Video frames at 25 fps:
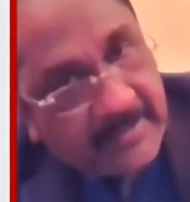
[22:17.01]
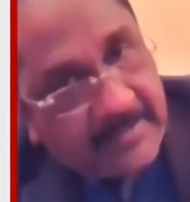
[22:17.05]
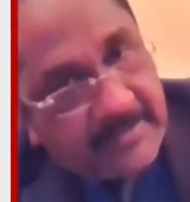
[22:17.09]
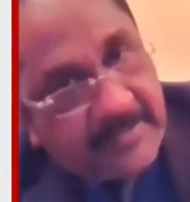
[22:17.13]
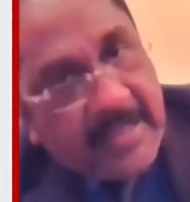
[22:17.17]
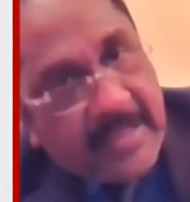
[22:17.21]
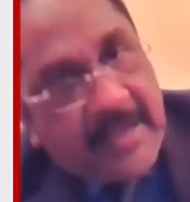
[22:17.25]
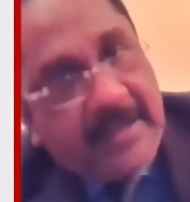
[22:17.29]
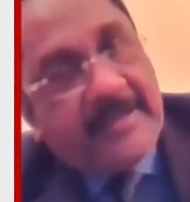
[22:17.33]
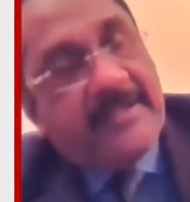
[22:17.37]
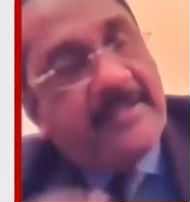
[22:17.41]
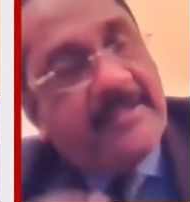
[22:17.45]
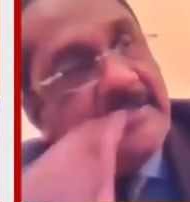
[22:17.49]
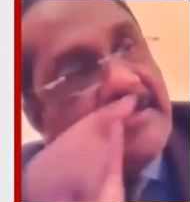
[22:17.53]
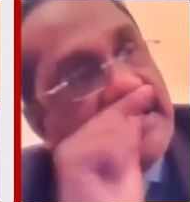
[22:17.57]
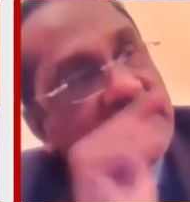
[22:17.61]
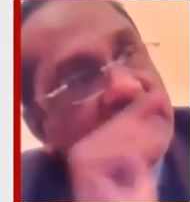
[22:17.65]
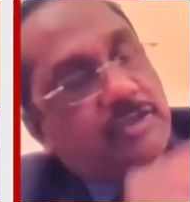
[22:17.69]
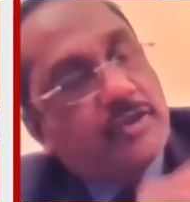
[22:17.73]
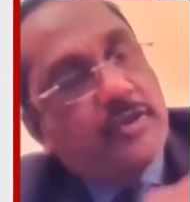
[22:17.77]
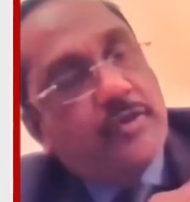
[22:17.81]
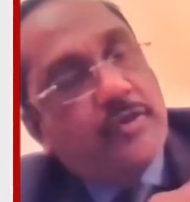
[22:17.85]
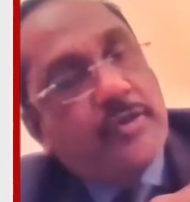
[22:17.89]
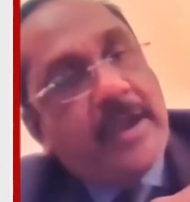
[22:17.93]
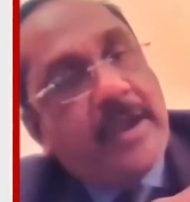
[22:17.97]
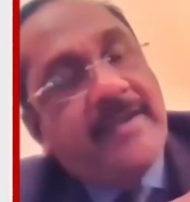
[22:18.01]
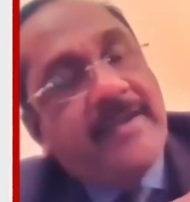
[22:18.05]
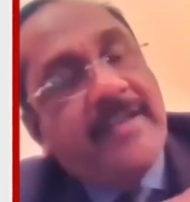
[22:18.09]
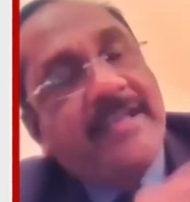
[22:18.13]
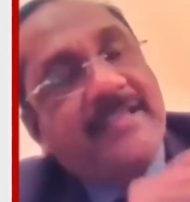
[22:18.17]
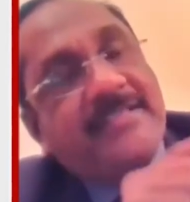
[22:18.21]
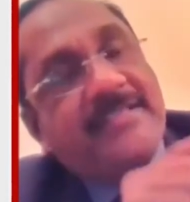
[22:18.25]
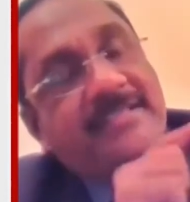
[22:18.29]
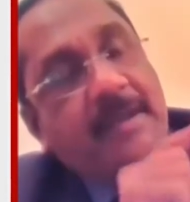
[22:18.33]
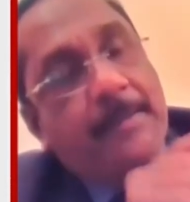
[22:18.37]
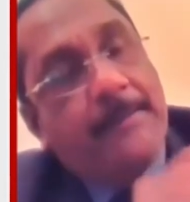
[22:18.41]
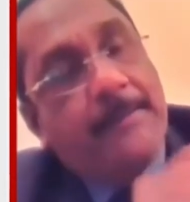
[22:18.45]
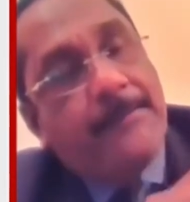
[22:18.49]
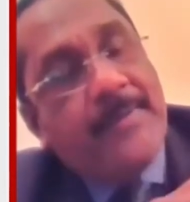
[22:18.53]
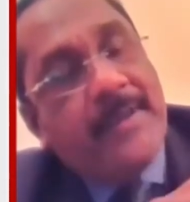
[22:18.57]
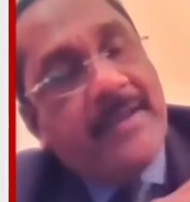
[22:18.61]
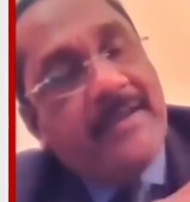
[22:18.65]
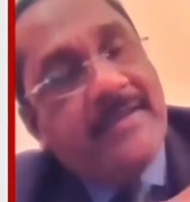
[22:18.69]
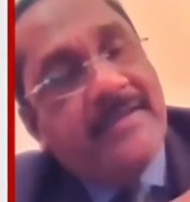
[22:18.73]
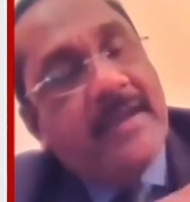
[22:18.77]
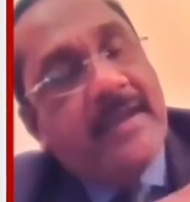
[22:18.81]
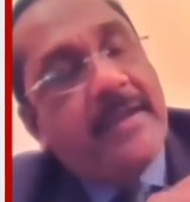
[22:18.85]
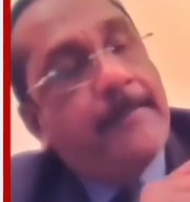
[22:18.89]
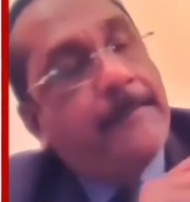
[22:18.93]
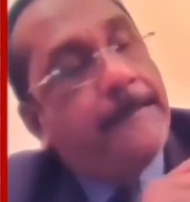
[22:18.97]
that this student has
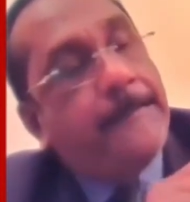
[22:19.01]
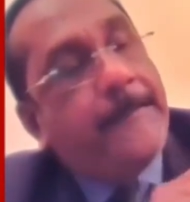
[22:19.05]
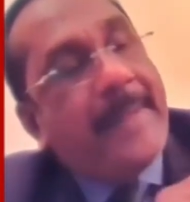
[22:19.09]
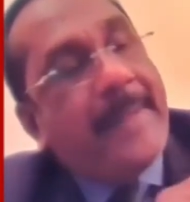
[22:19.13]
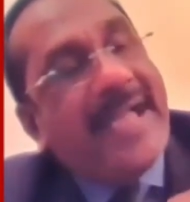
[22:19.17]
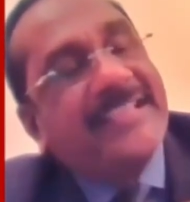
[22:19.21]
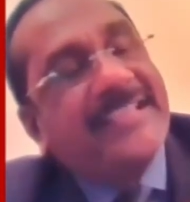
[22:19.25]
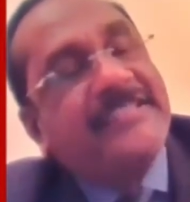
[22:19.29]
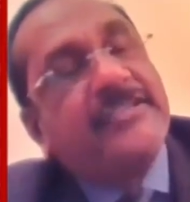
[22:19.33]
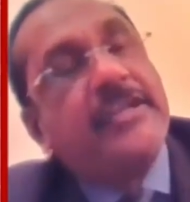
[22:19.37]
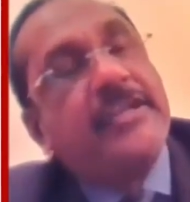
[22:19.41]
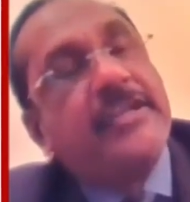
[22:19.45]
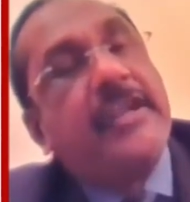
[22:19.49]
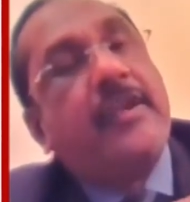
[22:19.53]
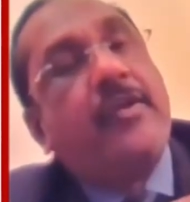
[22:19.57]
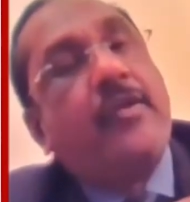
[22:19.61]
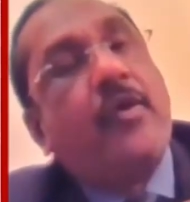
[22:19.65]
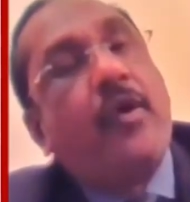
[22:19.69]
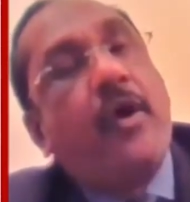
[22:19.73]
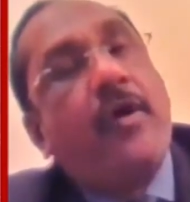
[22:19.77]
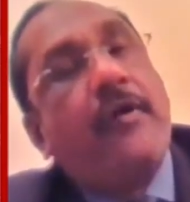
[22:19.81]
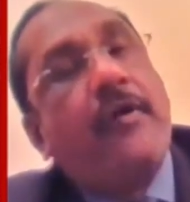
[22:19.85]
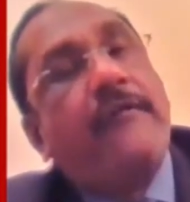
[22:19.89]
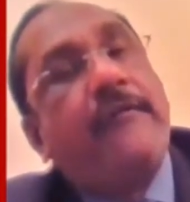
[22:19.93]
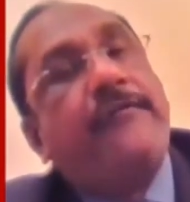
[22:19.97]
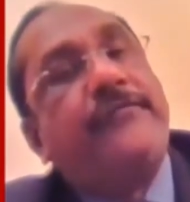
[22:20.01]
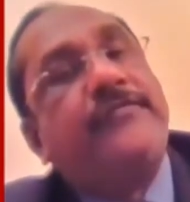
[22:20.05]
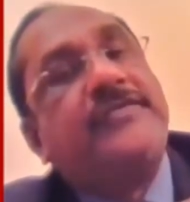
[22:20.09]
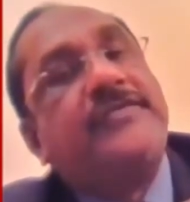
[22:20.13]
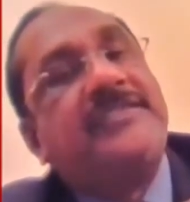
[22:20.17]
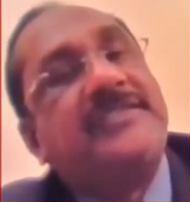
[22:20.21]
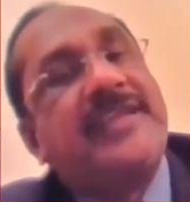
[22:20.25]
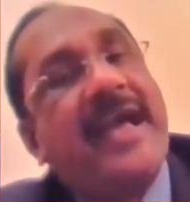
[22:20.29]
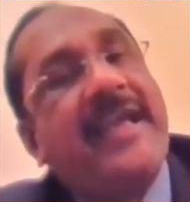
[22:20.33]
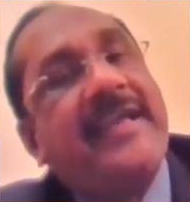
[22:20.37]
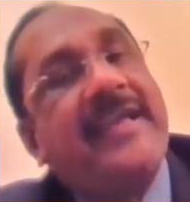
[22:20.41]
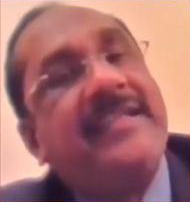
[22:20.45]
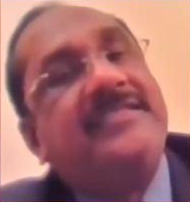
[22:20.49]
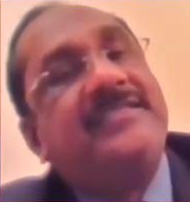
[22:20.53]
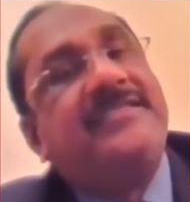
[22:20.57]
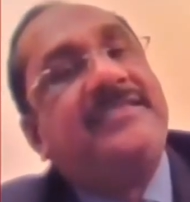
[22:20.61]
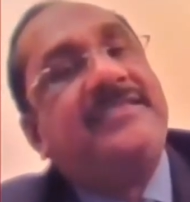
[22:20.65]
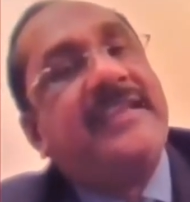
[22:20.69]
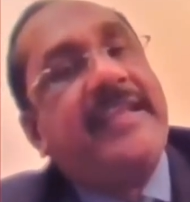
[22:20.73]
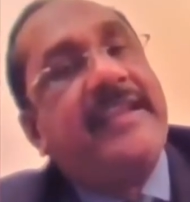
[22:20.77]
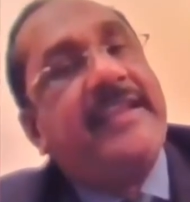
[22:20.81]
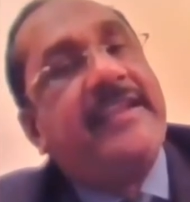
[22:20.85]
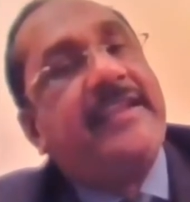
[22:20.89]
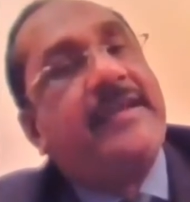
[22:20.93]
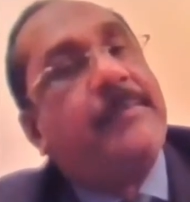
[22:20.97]
completed Bachelor of Science
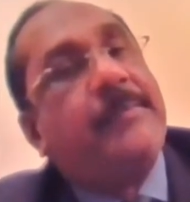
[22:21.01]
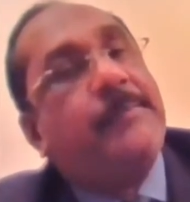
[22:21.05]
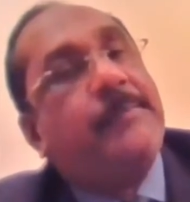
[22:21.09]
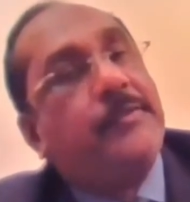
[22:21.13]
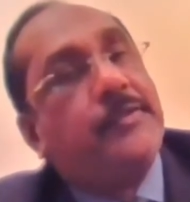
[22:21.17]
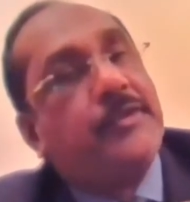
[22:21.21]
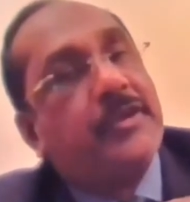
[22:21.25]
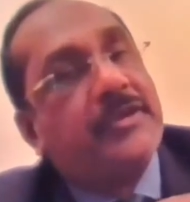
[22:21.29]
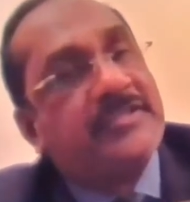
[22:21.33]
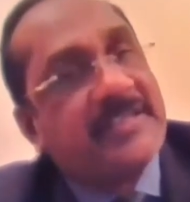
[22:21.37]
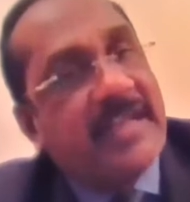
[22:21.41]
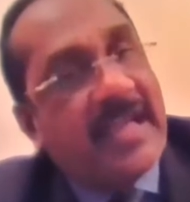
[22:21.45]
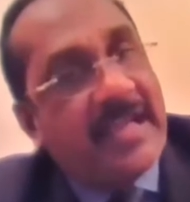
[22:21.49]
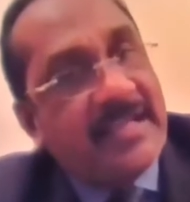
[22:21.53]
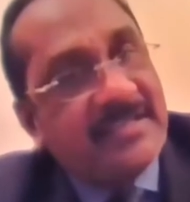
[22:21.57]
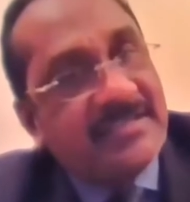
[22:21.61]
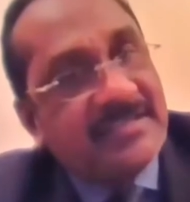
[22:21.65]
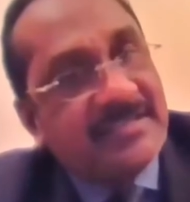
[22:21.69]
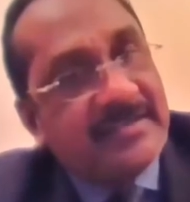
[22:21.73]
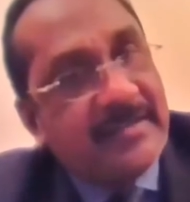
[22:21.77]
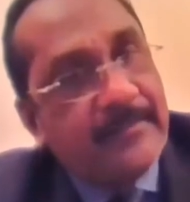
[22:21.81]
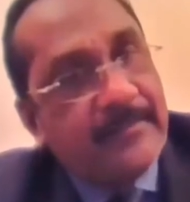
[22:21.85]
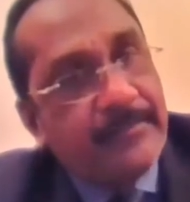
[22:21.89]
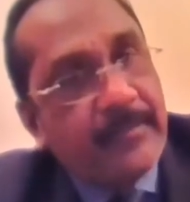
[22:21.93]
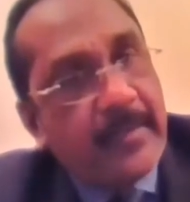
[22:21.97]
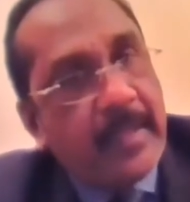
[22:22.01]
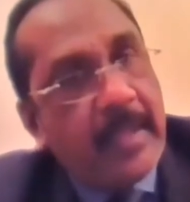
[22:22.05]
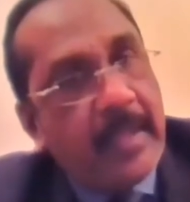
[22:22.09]
in Computer Science.